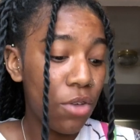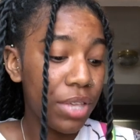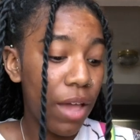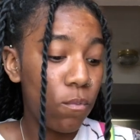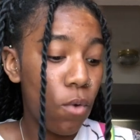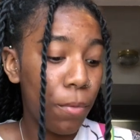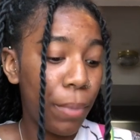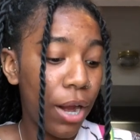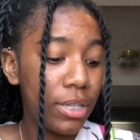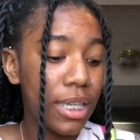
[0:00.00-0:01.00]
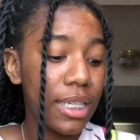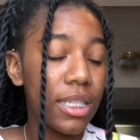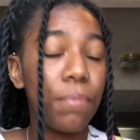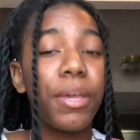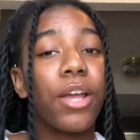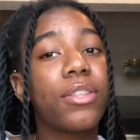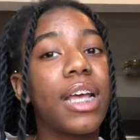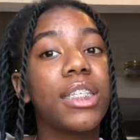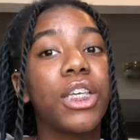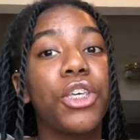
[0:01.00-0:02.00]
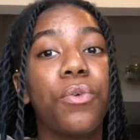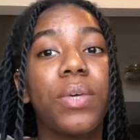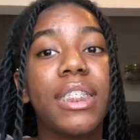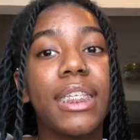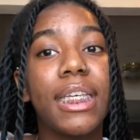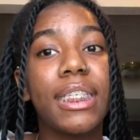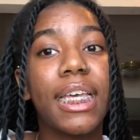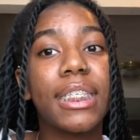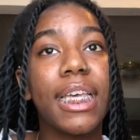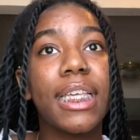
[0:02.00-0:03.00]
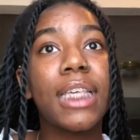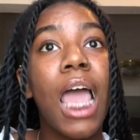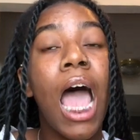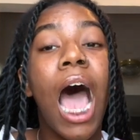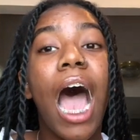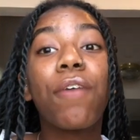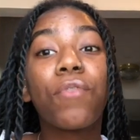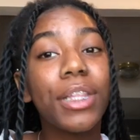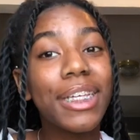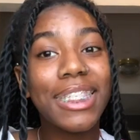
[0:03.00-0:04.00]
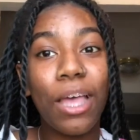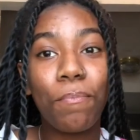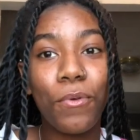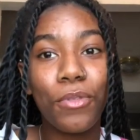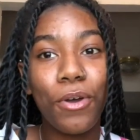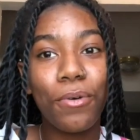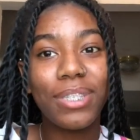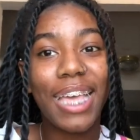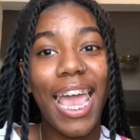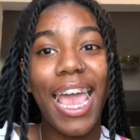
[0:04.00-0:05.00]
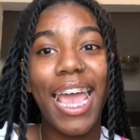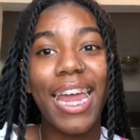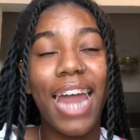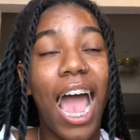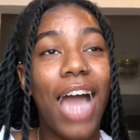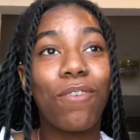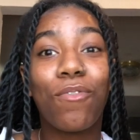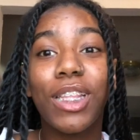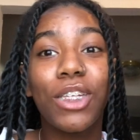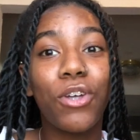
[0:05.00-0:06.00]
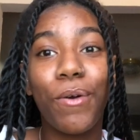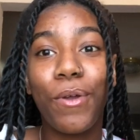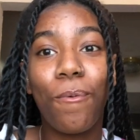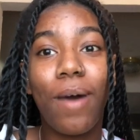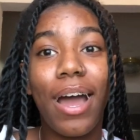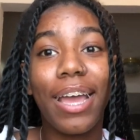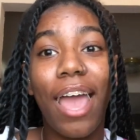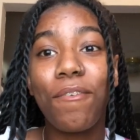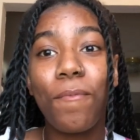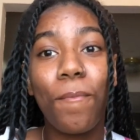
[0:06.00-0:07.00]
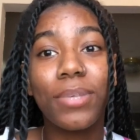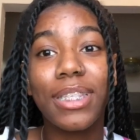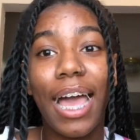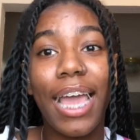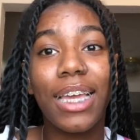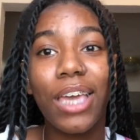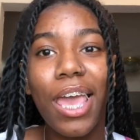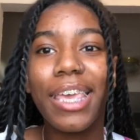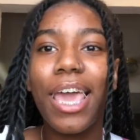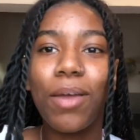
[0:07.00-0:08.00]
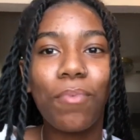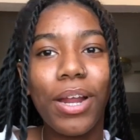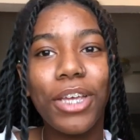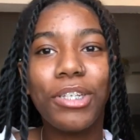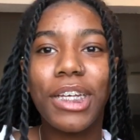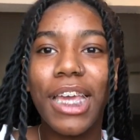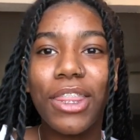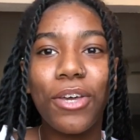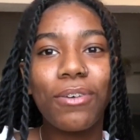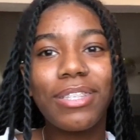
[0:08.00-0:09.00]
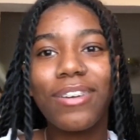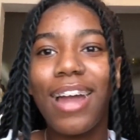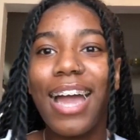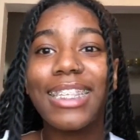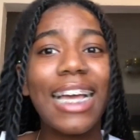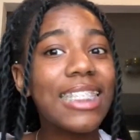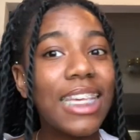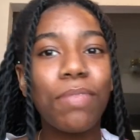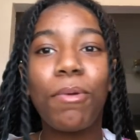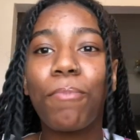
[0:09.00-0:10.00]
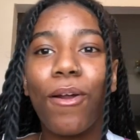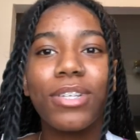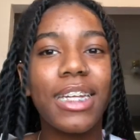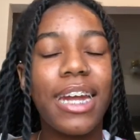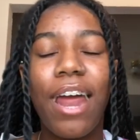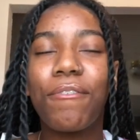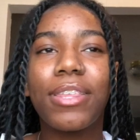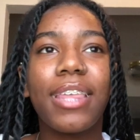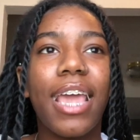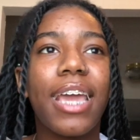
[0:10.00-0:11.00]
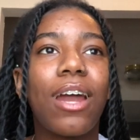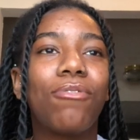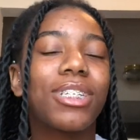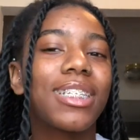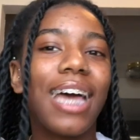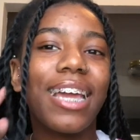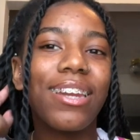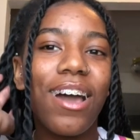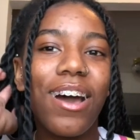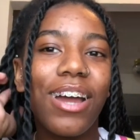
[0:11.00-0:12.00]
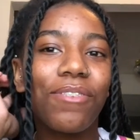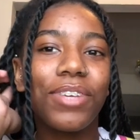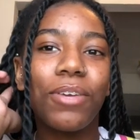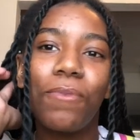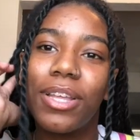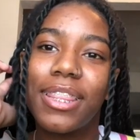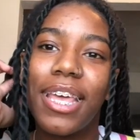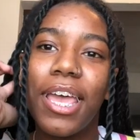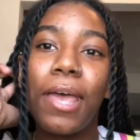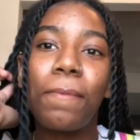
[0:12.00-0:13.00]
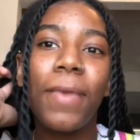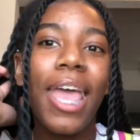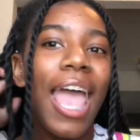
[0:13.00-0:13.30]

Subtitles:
I only have one pair of 6s up here, and that's the UNC 6s. I really slept on those, and I really don't know why. Everyone was like, yeah, Brandy, you should get those. They're nice. I seen them in person and everything, and I was just like, nah, I don't really want them.